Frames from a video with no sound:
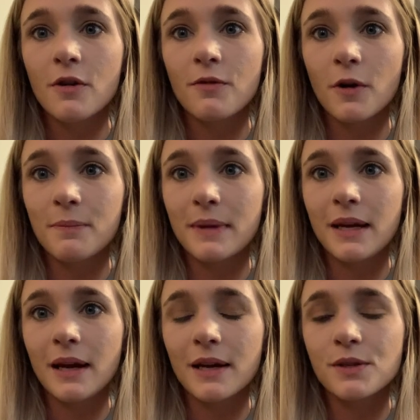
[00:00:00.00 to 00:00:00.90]
from
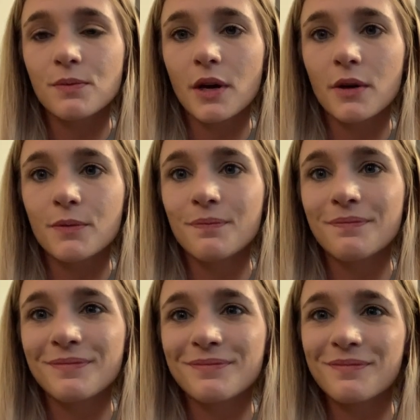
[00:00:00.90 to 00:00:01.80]
me as well.
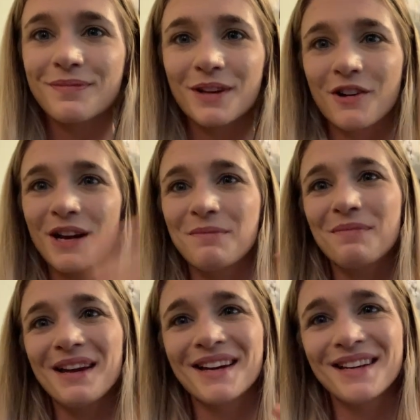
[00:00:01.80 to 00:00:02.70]
All right,
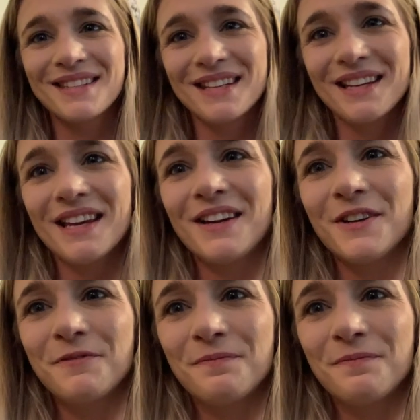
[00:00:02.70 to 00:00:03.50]
bye guys, see you later.